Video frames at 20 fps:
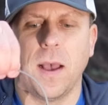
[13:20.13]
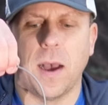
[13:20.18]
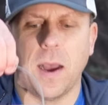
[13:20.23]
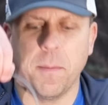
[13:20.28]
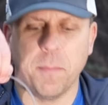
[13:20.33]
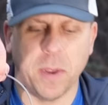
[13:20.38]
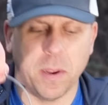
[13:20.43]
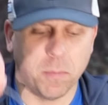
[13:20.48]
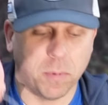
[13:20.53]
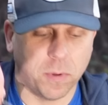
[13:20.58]

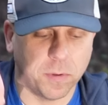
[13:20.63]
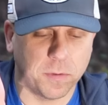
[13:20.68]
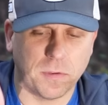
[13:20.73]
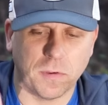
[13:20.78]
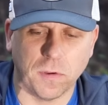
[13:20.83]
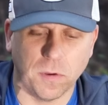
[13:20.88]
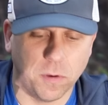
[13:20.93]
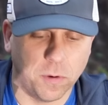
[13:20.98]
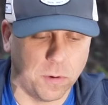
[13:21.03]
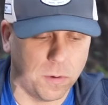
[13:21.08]
I'm able
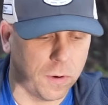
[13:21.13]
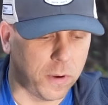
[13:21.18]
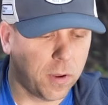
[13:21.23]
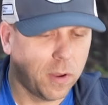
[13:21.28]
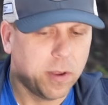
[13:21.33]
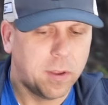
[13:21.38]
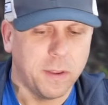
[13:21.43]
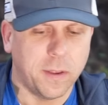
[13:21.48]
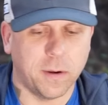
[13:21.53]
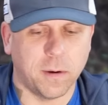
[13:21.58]
to,
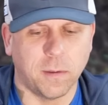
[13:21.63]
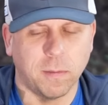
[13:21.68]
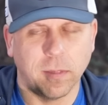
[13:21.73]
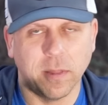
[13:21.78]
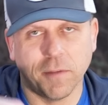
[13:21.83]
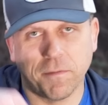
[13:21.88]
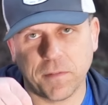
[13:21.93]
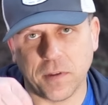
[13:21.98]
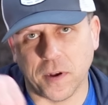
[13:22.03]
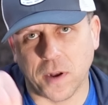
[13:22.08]
you know,
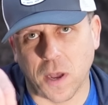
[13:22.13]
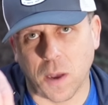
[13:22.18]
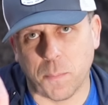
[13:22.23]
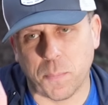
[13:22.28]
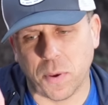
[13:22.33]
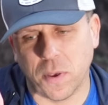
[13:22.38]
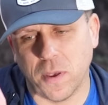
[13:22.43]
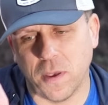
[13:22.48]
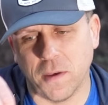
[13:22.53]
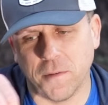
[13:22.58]
lift it
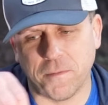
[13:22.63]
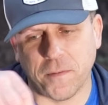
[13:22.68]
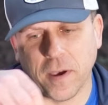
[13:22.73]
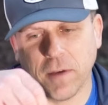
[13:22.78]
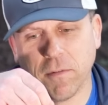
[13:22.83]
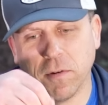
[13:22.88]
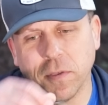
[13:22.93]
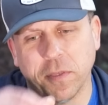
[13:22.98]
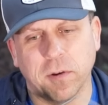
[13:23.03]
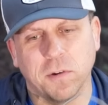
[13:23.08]
up if
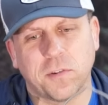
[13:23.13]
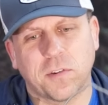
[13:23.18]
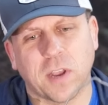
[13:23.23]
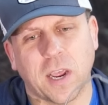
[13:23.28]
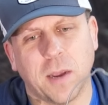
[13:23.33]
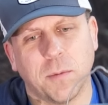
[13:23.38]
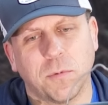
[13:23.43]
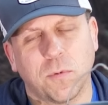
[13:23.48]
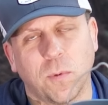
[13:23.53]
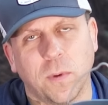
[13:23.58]
ever there's
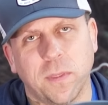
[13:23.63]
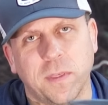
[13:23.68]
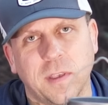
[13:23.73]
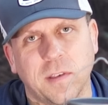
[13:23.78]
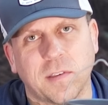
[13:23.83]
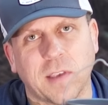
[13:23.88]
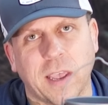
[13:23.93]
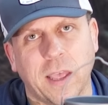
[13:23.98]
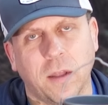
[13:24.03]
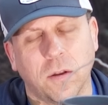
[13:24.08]
times where
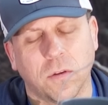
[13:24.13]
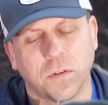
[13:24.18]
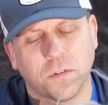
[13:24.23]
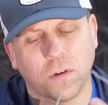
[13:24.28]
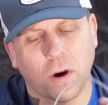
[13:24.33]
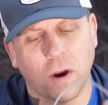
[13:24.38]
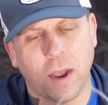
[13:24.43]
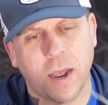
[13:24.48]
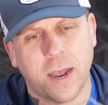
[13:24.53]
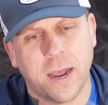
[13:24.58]
these handles
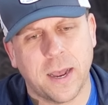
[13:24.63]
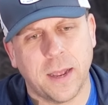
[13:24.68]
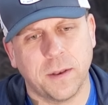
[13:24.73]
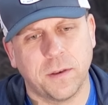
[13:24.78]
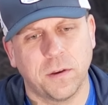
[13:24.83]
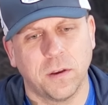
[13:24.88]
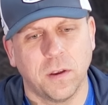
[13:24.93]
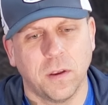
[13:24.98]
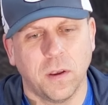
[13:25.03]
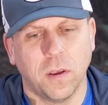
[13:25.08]
are
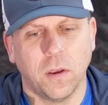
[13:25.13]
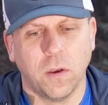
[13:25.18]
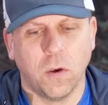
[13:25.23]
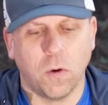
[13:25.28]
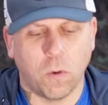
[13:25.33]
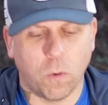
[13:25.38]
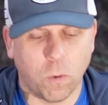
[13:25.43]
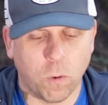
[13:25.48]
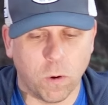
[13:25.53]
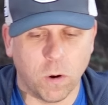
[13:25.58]
hot
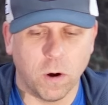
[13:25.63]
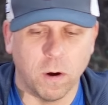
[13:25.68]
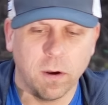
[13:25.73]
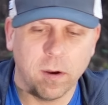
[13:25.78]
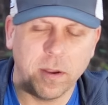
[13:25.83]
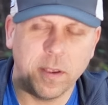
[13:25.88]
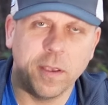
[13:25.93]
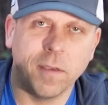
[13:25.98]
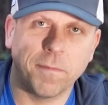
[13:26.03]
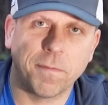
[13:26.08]

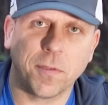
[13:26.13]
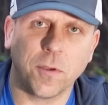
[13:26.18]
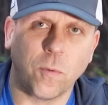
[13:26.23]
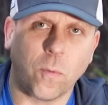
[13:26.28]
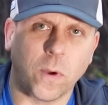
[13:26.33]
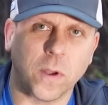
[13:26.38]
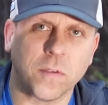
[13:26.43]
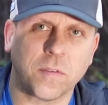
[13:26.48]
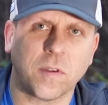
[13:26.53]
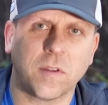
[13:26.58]
or if there
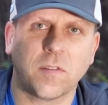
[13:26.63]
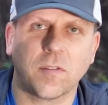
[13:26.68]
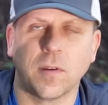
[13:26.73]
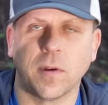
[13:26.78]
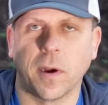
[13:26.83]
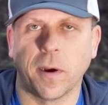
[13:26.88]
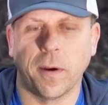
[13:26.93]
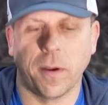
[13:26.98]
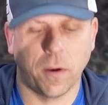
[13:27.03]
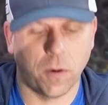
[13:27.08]
was a
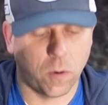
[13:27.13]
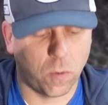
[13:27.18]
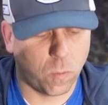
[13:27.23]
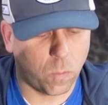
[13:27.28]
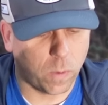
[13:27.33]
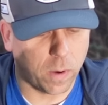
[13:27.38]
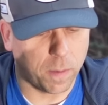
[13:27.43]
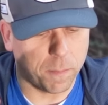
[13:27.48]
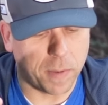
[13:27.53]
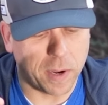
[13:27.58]
scenario
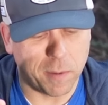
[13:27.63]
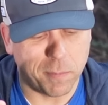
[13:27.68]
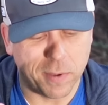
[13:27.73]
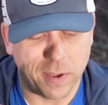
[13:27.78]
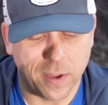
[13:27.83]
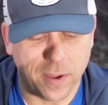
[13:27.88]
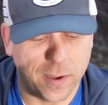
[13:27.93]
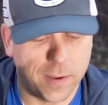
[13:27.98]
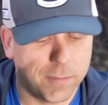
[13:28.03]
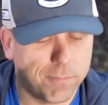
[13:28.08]
where
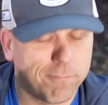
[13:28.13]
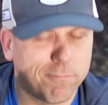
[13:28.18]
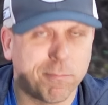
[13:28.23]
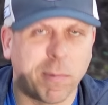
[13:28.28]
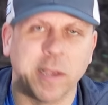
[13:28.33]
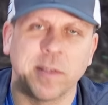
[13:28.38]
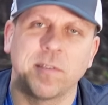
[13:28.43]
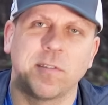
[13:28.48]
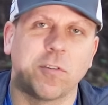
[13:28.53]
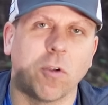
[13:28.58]
maybe
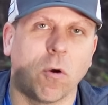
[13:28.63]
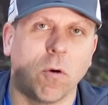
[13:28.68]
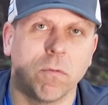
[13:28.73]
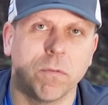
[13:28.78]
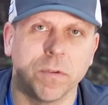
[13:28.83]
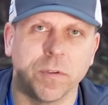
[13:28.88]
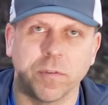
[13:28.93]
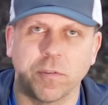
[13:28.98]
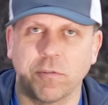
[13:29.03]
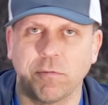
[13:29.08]
my stove
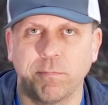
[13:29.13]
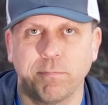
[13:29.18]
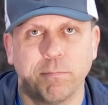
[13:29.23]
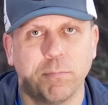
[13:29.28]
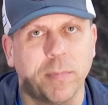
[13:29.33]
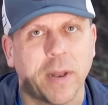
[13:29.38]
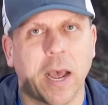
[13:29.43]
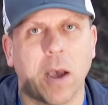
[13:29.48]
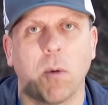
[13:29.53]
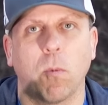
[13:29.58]
is
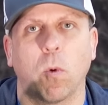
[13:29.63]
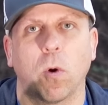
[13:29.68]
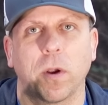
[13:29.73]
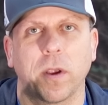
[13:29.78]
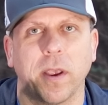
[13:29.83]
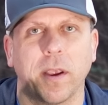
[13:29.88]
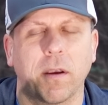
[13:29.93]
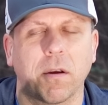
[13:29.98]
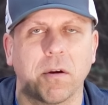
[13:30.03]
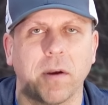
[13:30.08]
not
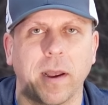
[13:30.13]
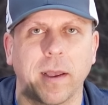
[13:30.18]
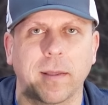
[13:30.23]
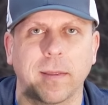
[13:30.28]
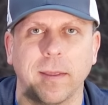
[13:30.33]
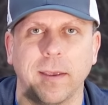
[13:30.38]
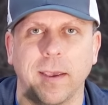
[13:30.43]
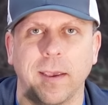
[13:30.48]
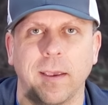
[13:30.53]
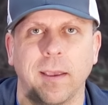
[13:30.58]
working
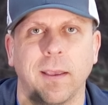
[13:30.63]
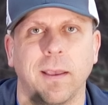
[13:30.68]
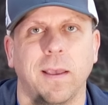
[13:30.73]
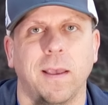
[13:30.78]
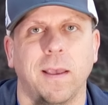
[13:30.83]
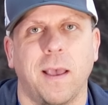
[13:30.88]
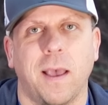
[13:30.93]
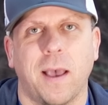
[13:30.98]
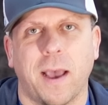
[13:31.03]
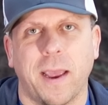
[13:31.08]
correctly,
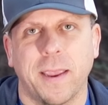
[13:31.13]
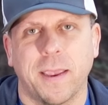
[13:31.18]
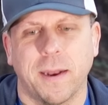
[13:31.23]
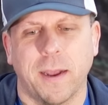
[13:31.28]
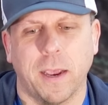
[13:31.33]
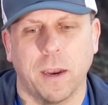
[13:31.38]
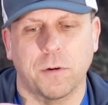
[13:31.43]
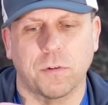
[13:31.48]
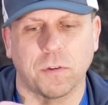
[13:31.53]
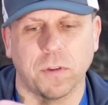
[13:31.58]
I could
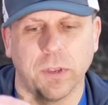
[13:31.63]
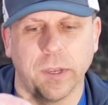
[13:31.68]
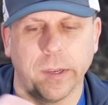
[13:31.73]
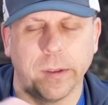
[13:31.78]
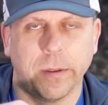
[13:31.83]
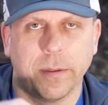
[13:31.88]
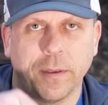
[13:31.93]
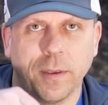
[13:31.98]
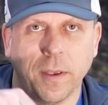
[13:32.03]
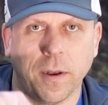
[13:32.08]
actually,
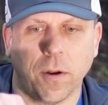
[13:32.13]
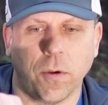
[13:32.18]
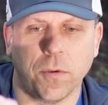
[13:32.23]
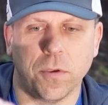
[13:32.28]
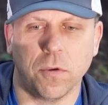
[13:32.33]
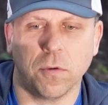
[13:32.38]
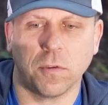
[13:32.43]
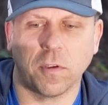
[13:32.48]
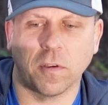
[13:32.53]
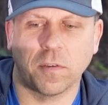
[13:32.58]
you know,
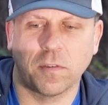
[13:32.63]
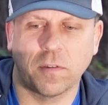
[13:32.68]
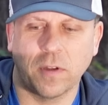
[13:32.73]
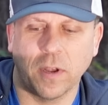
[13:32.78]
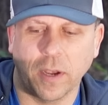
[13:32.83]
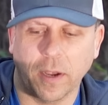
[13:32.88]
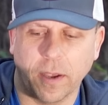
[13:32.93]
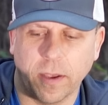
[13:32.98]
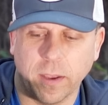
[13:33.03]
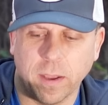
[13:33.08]
use a
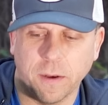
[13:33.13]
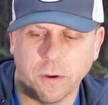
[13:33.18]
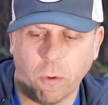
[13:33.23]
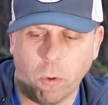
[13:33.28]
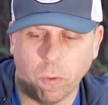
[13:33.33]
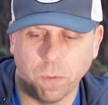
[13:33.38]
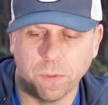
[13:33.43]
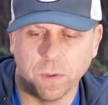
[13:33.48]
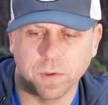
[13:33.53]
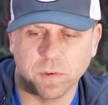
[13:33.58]
stick and
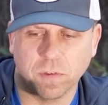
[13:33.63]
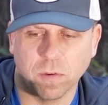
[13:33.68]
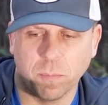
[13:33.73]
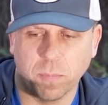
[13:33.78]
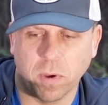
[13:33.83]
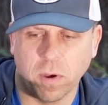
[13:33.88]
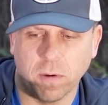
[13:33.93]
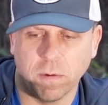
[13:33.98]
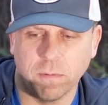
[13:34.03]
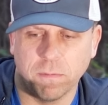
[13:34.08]
hold this
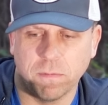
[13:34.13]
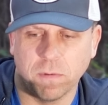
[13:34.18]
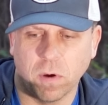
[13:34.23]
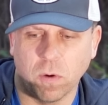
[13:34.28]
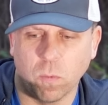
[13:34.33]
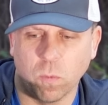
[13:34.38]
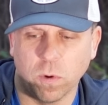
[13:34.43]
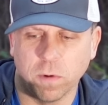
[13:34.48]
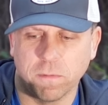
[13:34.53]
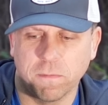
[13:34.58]
above a
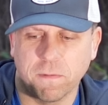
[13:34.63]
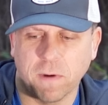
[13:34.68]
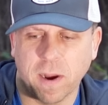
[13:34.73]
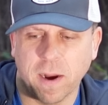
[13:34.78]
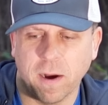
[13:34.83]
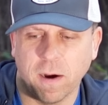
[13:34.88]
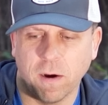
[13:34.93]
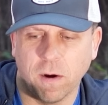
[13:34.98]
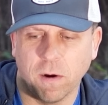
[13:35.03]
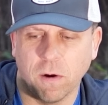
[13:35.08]
wood
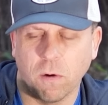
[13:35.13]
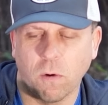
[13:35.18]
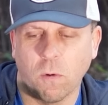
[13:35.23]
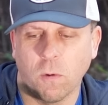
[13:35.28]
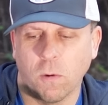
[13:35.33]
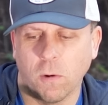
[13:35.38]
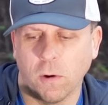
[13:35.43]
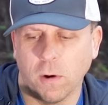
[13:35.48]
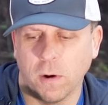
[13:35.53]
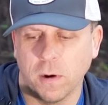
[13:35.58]
fire,
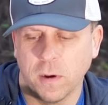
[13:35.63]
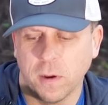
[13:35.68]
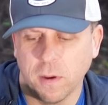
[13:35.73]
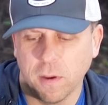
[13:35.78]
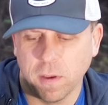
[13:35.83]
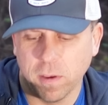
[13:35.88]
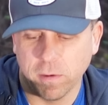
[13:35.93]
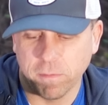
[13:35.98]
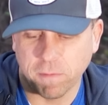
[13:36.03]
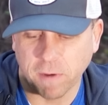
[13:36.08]
or
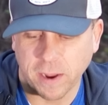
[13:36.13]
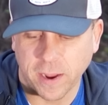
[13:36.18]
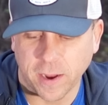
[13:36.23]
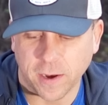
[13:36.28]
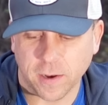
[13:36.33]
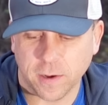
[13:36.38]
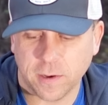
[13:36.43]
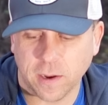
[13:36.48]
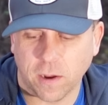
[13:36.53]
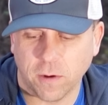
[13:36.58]
if I had
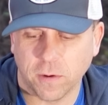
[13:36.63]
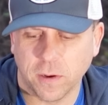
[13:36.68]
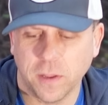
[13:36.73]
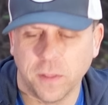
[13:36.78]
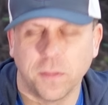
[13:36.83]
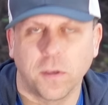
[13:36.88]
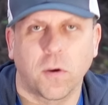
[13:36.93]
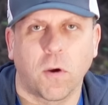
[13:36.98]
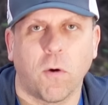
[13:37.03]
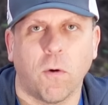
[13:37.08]
it down
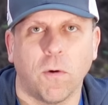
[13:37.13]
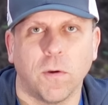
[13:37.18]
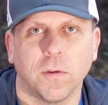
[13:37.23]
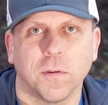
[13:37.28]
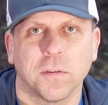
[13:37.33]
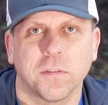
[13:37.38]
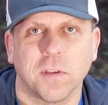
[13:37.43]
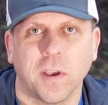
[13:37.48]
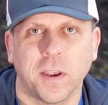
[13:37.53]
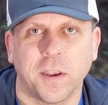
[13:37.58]
in the
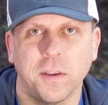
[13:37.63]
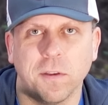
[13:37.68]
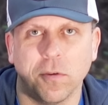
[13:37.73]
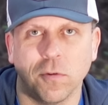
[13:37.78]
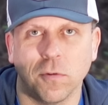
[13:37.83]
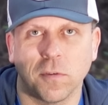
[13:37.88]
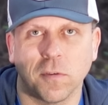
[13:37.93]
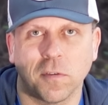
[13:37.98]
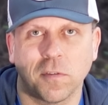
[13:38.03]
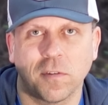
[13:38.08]
coals, I could
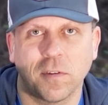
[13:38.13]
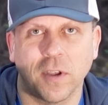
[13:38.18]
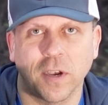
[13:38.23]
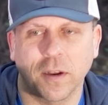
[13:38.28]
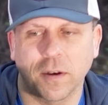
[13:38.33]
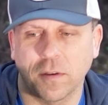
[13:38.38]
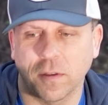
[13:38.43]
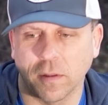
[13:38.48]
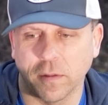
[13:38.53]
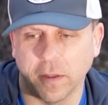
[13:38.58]
use a
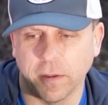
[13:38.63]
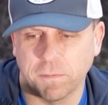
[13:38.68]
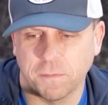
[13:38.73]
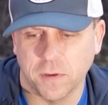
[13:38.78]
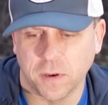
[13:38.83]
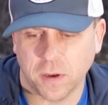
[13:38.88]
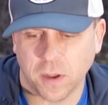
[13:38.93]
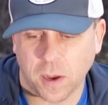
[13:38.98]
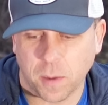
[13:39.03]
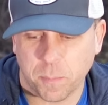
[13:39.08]
stick to lift
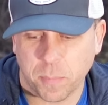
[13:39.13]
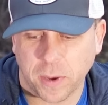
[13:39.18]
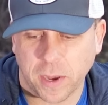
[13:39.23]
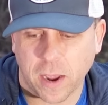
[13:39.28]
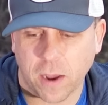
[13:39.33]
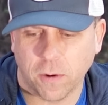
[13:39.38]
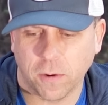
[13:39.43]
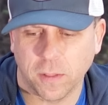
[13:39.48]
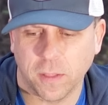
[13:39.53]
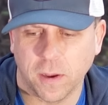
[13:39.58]
it up and
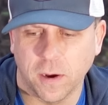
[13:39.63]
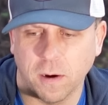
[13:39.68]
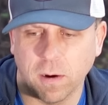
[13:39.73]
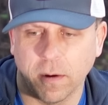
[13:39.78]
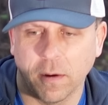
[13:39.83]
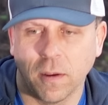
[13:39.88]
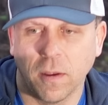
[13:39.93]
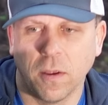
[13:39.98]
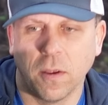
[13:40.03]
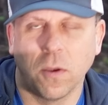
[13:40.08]
out of
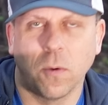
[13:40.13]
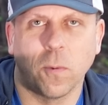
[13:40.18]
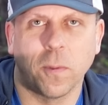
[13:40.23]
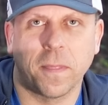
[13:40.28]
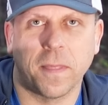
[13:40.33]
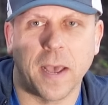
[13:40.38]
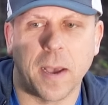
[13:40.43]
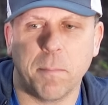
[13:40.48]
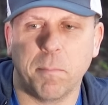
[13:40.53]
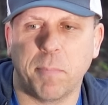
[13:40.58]
there with
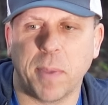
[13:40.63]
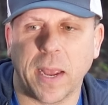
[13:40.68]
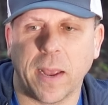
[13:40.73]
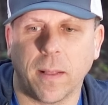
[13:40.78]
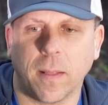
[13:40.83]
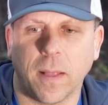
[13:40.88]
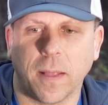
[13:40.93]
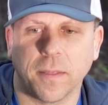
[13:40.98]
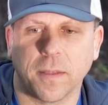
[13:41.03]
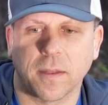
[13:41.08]
that
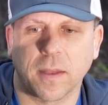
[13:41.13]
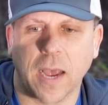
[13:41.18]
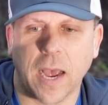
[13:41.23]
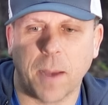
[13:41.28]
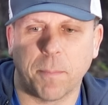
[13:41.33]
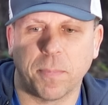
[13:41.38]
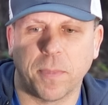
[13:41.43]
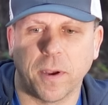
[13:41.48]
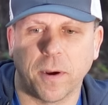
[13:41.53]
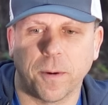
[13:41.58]
bale on the
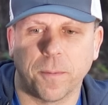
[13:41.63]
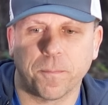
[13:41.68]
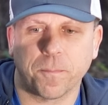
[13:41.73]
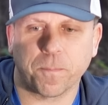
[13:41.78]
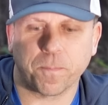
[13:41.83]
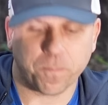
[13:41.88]
top there.